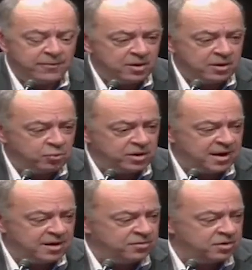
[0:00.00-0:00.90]
We
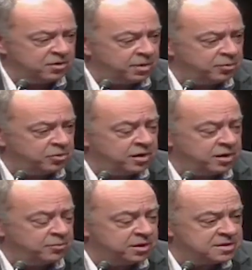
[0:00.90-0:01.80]
have a deputy
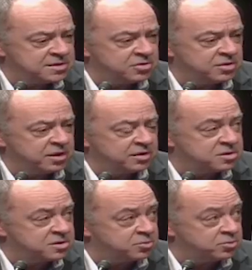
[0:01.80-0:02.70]
minister that is